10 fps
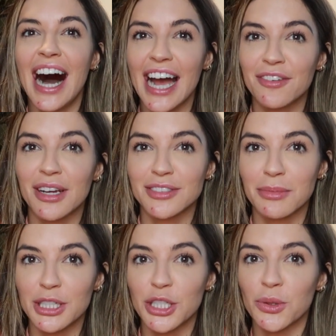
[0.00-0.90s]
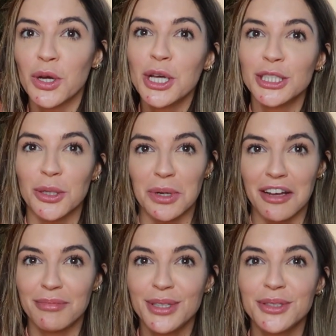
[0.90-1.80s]
I have to have something to do. So what
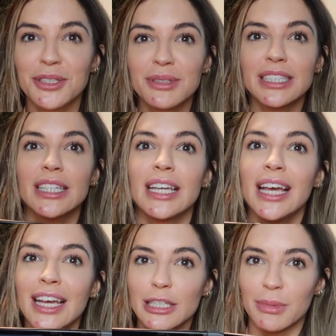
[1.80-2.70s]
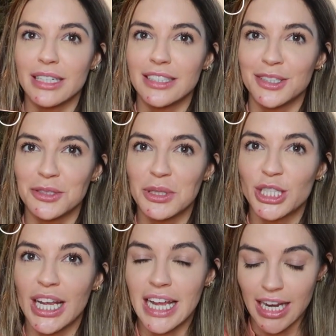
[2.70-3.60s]
I've been using recently is my Nintendo
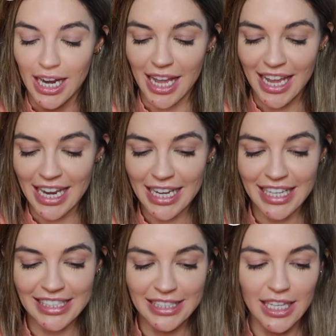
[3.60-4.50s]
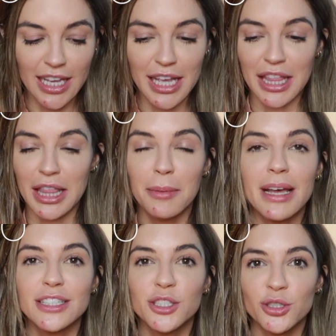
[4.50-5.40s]
Switch, and it is the
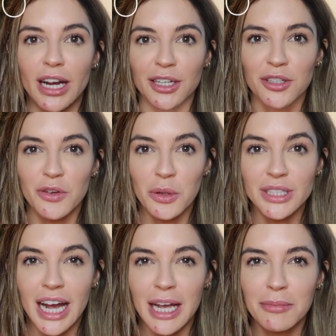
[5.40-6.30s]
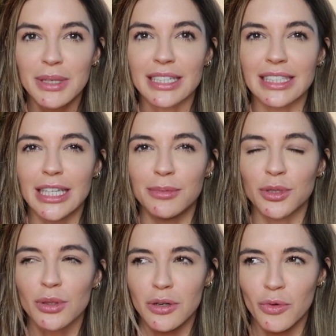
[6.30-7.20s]
best distractor of all time because it
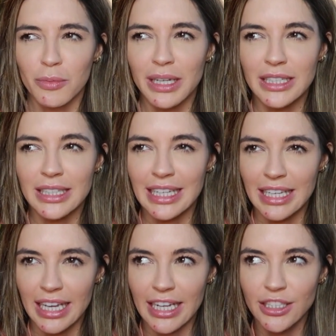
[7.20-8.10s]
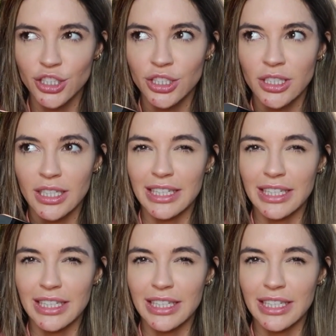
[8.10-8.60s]
keeps you a little more mentally engaged.